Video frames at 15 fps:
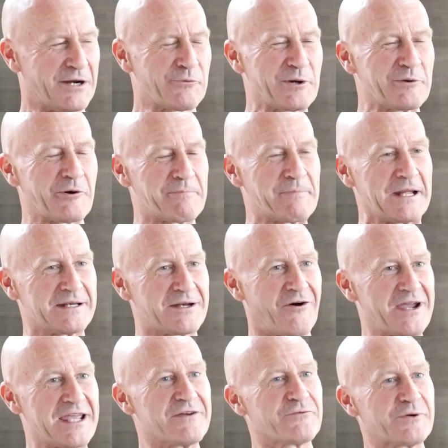yeah, we were a bit
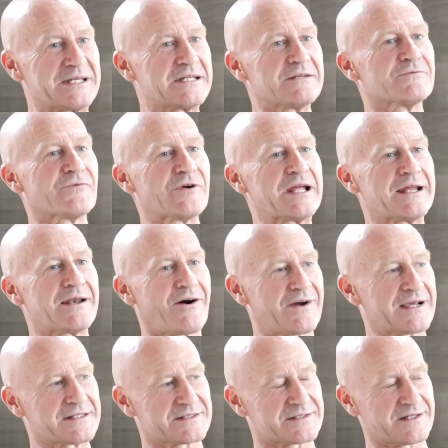naive. We didn't
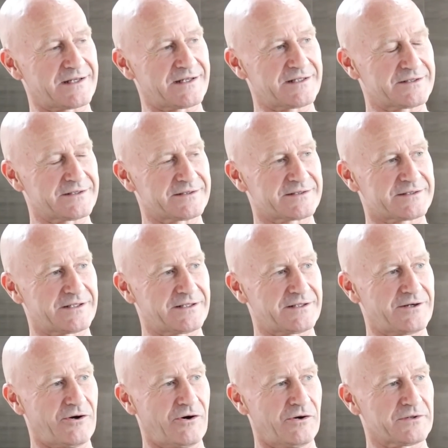realise that
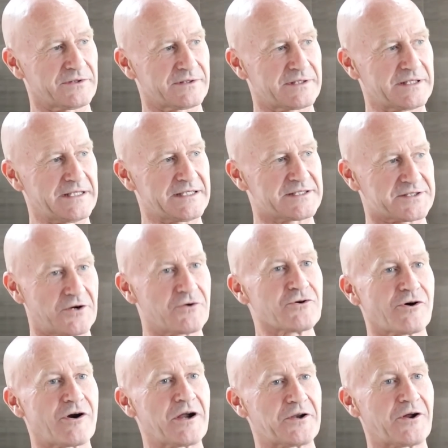that on the
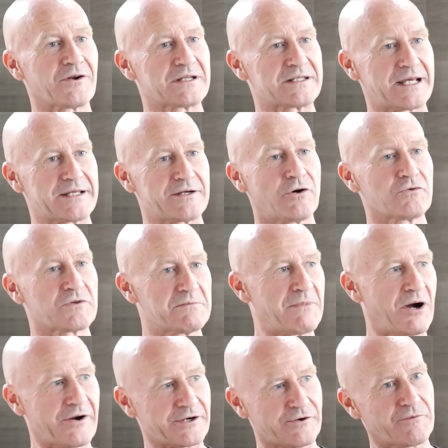Songkran holiday, all the
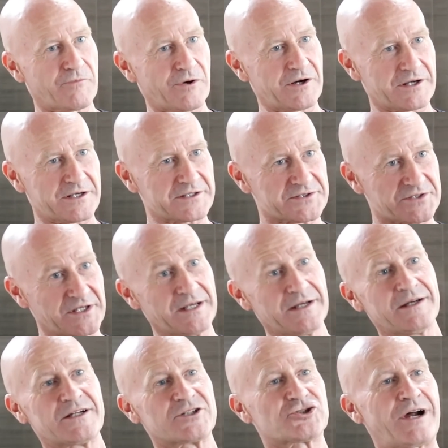migrant workers
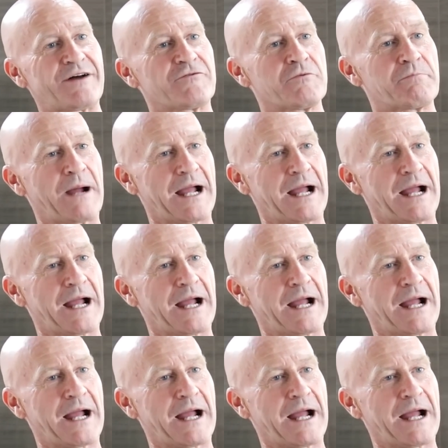travel